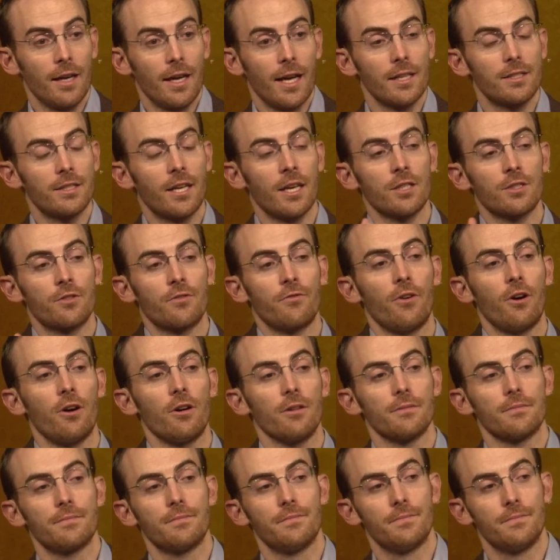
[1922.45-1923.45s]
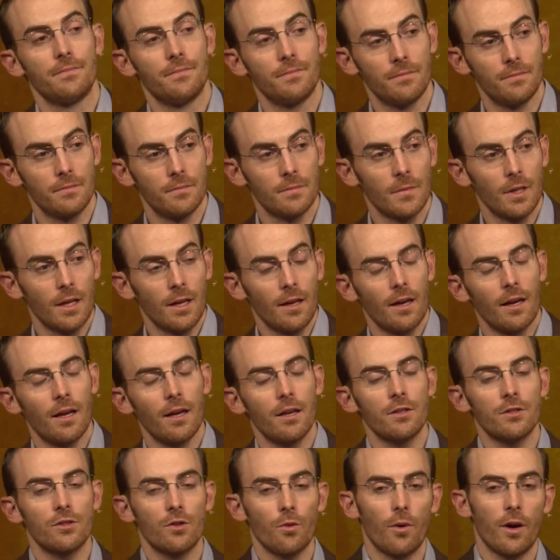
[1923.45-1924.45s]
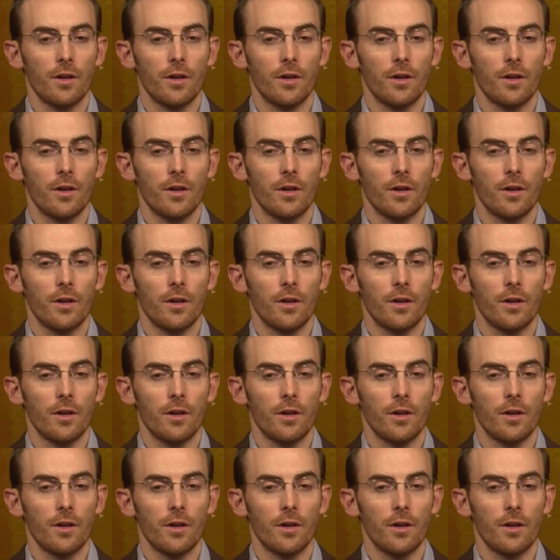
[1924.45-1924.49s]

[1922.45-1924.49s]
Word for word: it's his fault. He's the